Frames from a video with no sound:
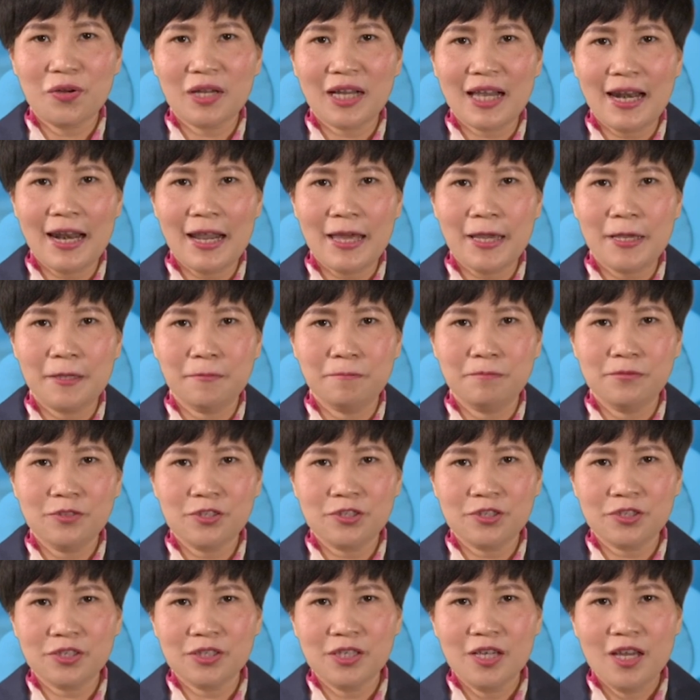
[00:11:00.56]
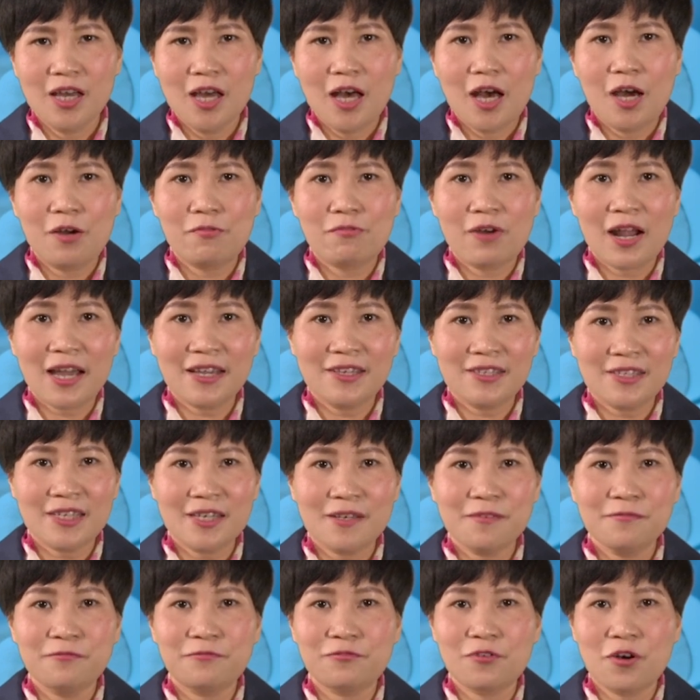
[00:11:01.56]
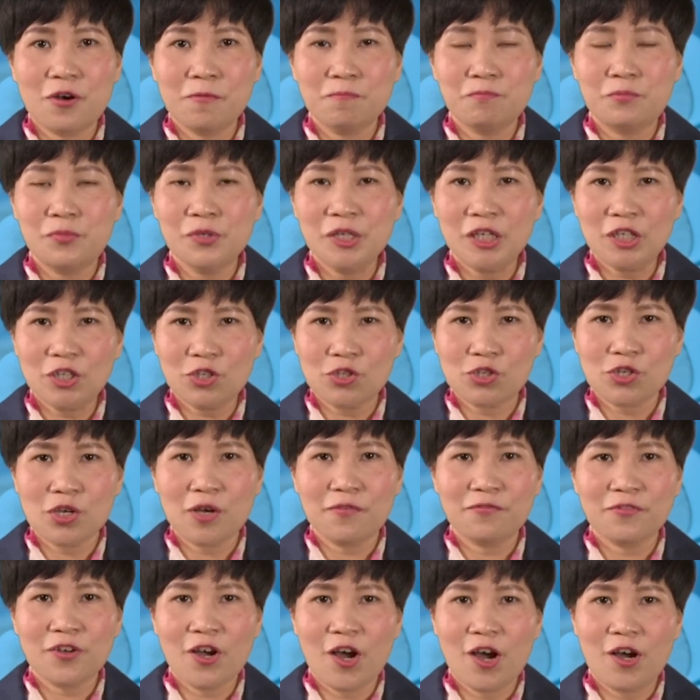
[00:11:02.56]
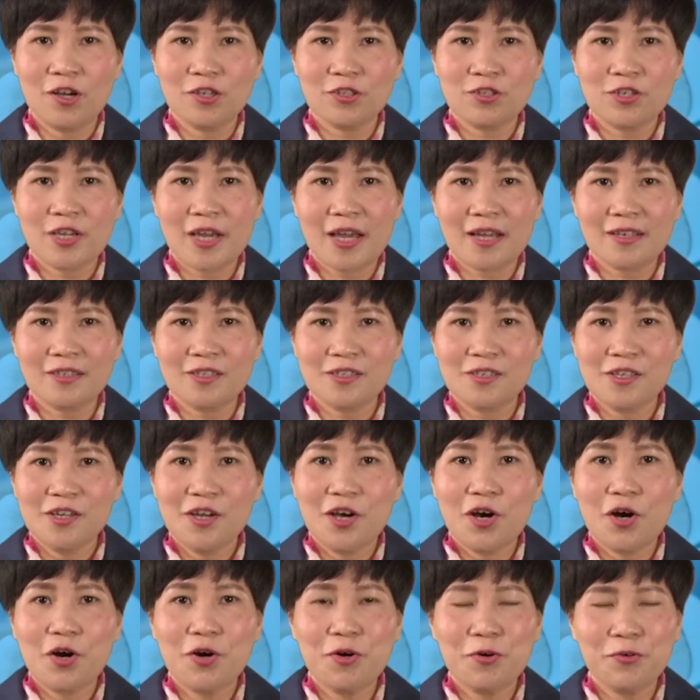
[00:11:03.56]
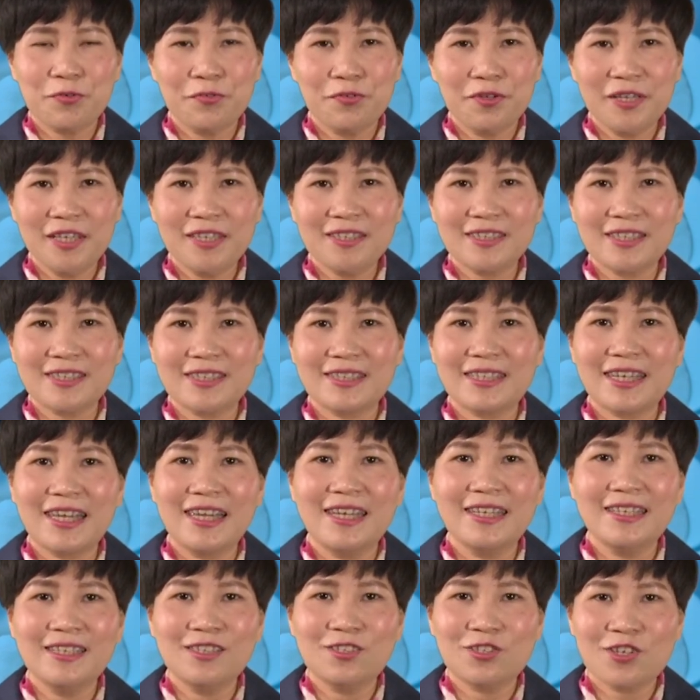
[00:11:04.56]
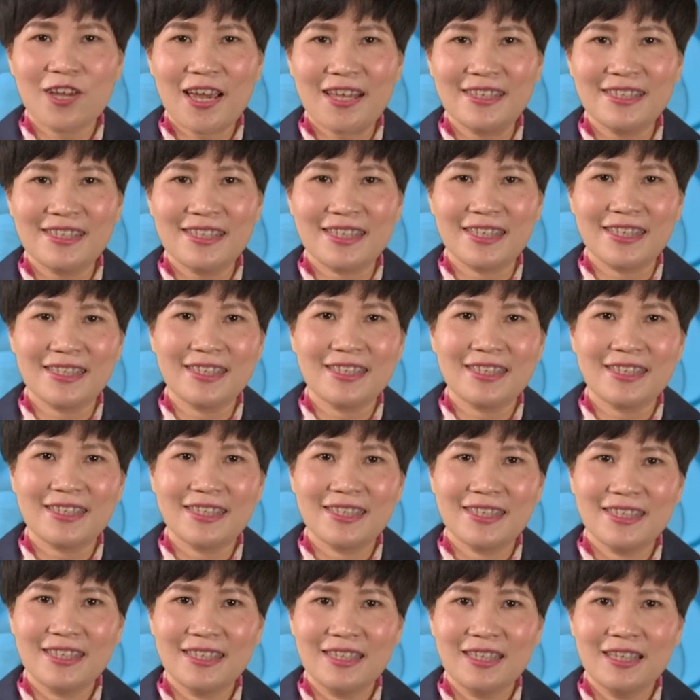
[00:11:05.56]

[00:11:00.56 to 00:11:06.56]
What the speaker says: or claims arising from breach of contract or risks in transit,